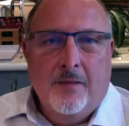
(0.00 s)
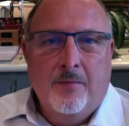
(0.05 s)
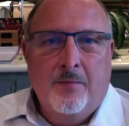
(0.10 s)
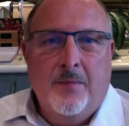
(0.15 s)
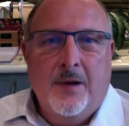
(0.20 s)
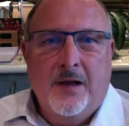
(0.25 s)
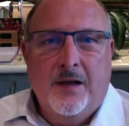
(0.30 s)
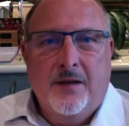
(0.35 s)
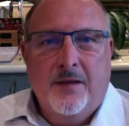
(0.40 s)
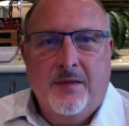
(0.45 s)

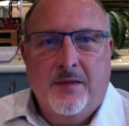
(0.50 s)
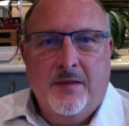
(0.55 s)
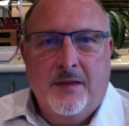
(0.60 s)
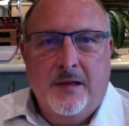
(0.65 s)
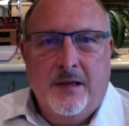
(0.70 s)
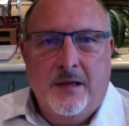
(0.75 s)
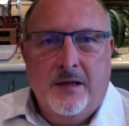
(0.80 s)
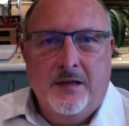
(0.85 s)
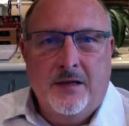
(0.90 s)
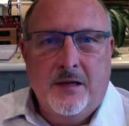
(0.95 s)
But
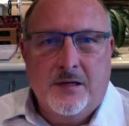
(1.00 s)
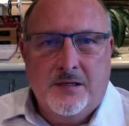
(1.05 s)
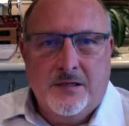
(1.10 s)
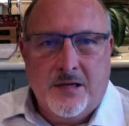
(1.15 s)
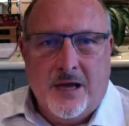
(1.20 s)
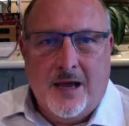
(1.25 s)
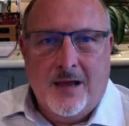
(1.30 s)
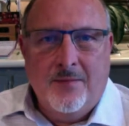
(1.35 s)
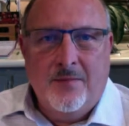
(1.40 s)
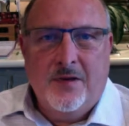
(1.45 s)
the
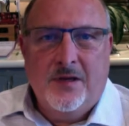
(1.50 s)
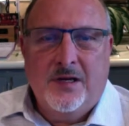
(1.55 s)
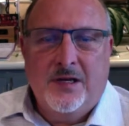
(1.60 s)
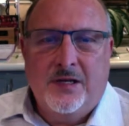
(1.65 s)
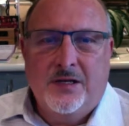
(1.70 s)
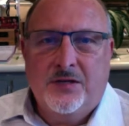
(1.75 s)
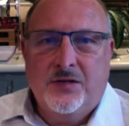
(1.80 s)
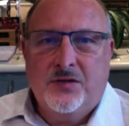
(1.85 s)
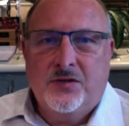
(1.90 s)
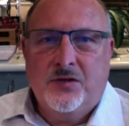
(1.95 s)
assignment
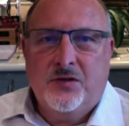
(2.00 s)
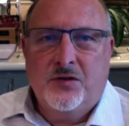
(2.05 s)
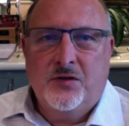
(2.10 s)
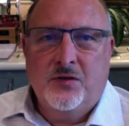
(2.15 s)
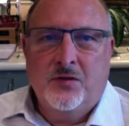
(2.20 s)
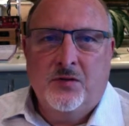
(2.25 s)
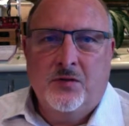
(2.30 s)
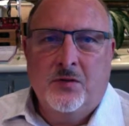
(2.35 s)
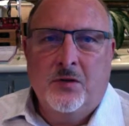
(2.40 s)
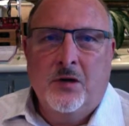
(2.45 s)
is
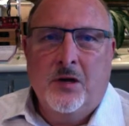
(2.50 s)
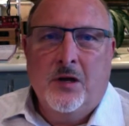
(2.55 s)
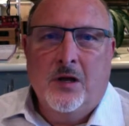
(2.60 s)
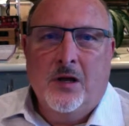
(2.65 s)
to